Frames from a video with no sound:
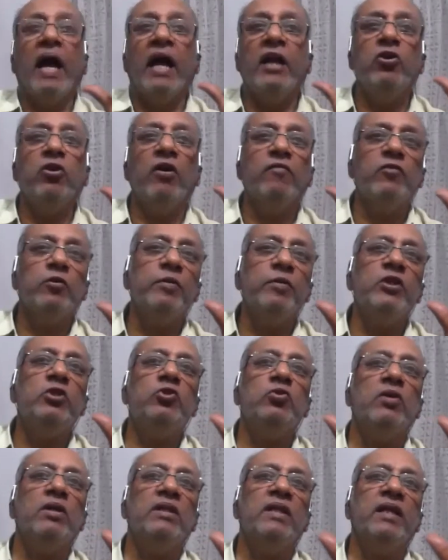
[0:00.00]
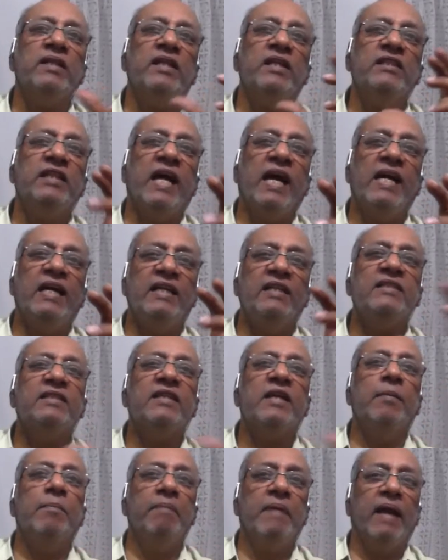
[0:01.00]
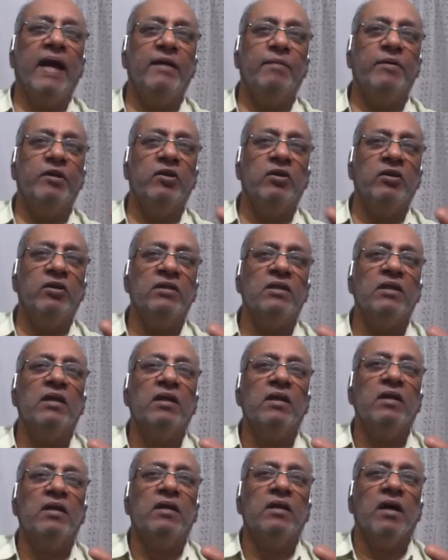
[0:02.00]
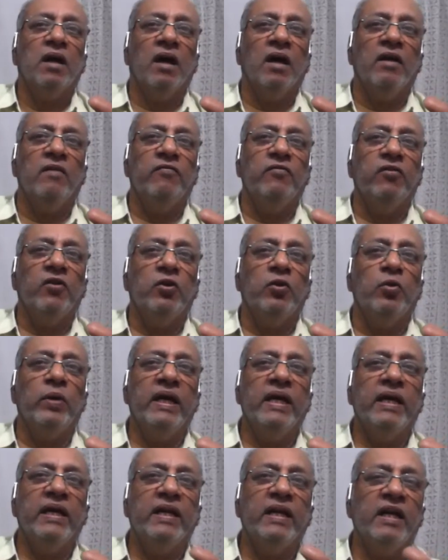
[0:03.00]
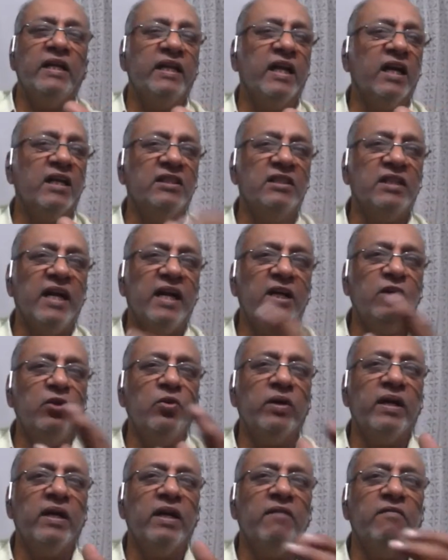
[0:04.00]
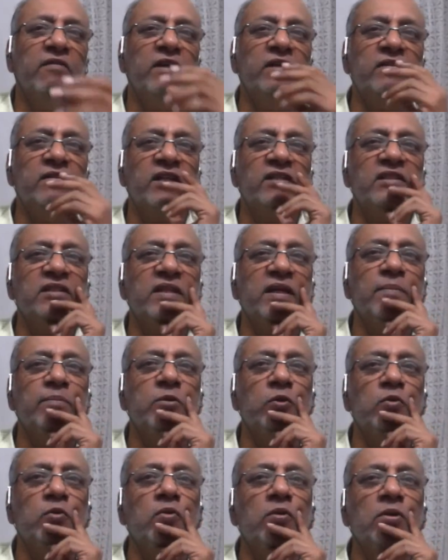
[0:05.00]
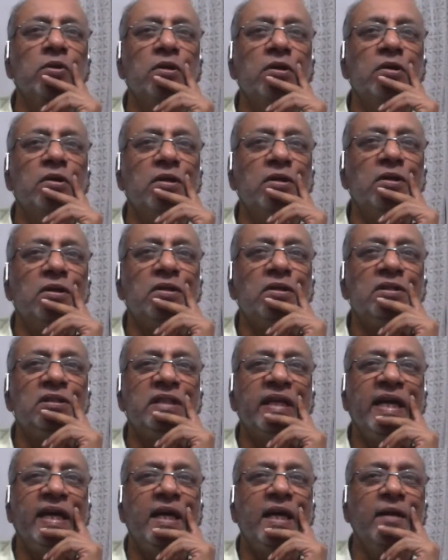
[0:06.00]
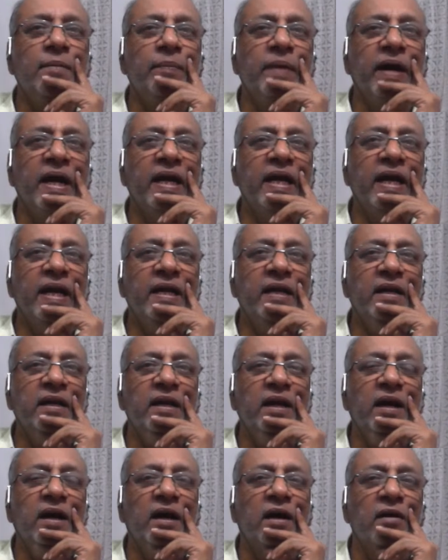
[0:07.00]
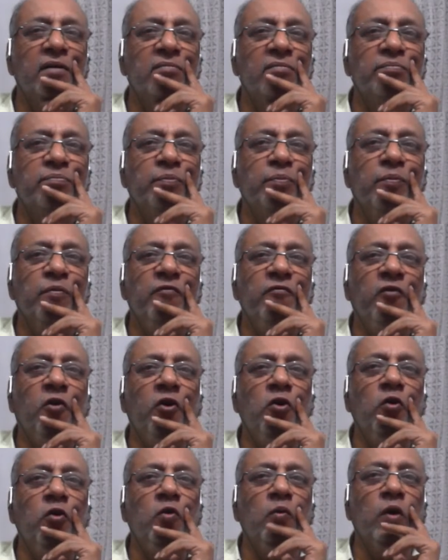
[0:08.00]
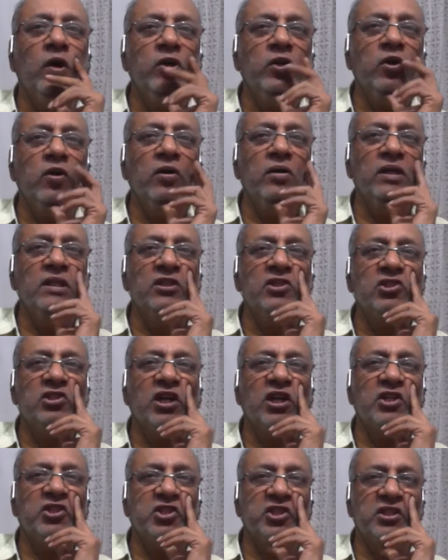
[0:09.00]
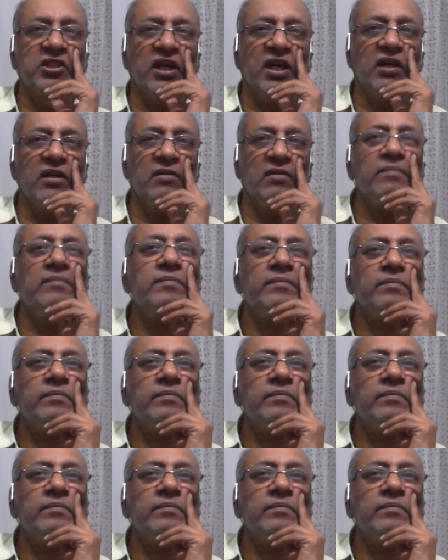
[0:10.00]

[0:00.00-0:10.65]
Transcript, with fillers: and you have to be sure that the child is compliant because uh, if you're doing it in a young child, you can never trust them to stay in bed and uh, follow what your instructions are.